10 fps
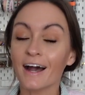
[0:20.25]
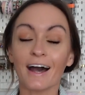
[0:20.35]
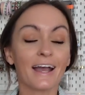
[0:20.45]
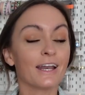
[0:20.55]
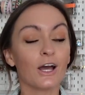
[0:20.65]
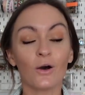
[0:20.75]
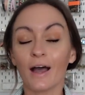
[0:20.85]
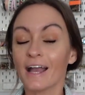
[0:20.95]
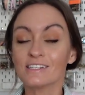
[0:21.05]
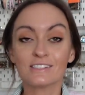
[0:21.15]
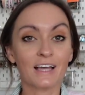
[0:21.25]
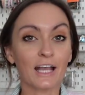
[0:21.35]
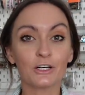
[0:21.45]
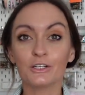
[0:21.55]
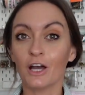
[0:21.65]
I know,
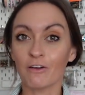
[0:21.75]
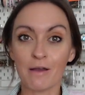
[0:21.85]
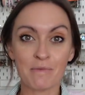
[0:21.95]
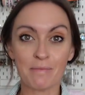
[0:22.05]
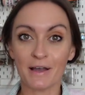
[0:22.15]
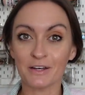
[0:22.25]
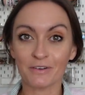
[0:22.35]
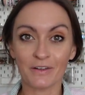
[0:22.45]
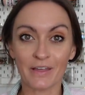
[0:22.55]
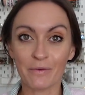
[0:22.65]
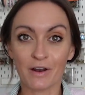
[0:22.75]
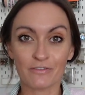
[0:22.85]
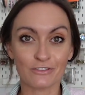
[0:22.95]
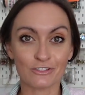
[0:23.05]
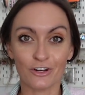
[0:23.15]
I could not wrap my mind around that when I
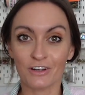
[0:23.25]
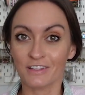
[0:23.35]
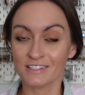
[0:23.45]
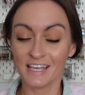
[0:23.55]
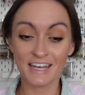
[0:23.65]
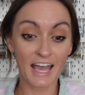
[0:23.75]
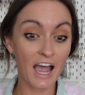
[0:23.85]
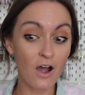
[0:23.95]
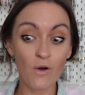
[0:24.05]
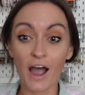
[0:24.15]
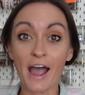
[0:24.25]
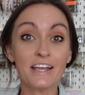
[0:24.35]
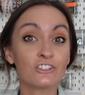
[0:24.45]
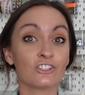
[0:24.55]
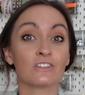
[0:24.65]
first started this, and now
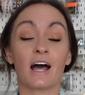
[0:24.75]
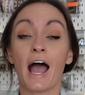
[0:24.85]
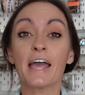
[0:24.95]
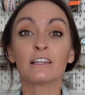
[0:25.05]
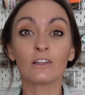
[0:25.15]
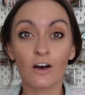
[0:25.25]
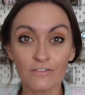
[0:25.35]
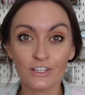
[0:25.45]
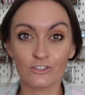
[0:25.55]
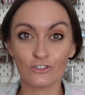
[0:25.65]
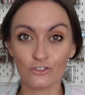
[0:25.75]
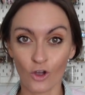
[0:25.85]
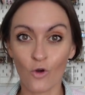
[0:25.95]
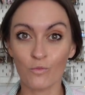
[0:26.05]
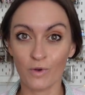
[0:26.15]
I love it
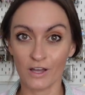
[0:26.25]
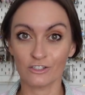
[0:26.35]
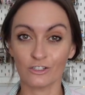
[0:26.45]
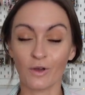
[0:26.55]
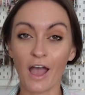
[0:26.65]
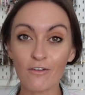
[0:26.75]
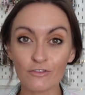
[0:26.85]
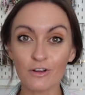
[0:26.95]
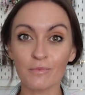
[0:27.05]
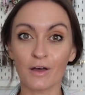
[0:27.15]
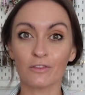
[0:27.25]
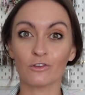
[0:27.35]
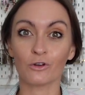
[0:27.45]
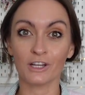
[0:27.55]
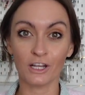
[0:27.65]
so much. So every month
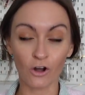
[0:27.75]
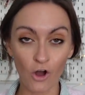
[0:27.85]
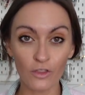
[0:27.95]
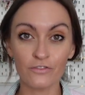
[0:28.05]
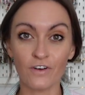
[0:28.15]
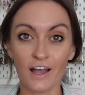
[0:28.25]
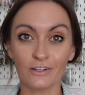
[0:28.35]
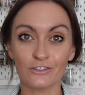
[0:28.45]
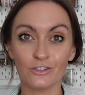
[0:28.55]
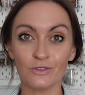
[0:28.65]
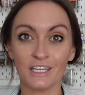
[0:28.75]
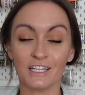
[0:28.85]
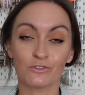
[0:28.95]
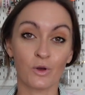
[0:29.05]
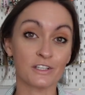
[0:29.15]
you're going to get all the files you need
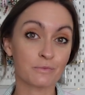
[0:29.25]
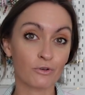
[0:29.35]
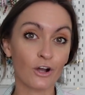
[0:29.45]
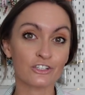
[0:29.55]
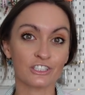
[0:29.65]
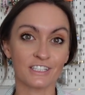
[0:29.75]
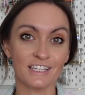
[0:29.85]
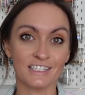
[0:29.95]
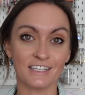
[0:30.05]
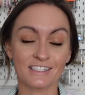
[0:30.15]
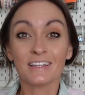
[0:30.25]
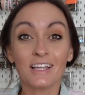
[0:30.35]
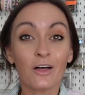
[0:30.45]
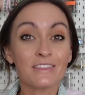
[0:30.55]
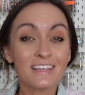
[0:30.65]
as well as project ideas.
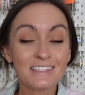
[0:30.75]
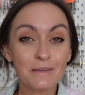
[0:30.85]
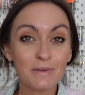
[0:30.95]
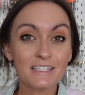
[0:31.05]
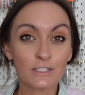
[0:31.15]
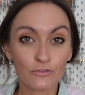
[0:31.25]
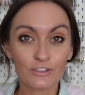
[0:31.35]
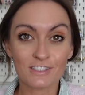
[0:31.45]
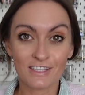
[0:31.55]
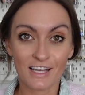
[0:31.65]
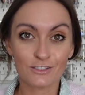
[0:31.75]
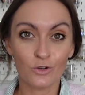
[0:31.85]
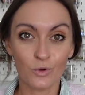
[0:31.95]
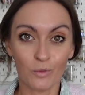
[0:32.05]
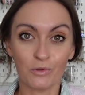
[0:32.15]
Now these can be different size
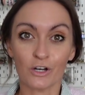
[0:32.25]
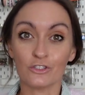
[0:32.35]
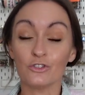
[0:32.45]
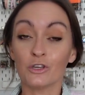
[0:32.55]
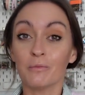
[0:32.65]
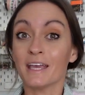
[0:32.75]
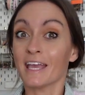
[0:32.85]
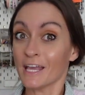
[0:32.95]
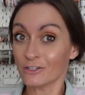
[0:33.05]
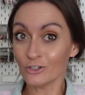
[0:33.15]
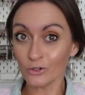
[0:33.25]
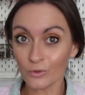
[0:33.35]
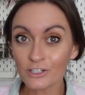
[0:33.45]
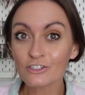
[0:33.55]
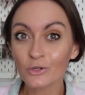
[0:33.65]
quilt blocks. You can make a
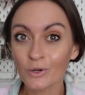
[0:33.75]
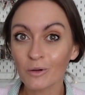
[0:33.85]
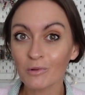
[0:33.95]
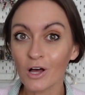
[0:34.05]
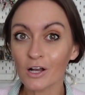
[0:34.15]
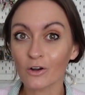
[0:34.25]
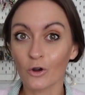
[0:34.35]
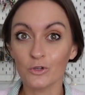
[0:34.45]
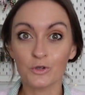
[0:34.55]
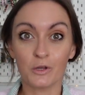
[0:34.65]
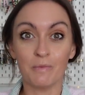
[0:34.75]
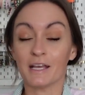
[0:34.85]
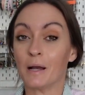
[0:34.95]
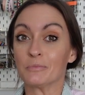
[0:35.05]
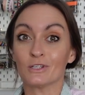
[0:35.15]
2-inch quilt block, or you could
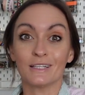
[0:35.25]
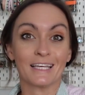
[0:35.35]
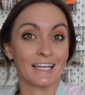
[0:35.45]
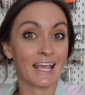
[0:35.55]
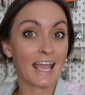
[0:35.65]
make up to like an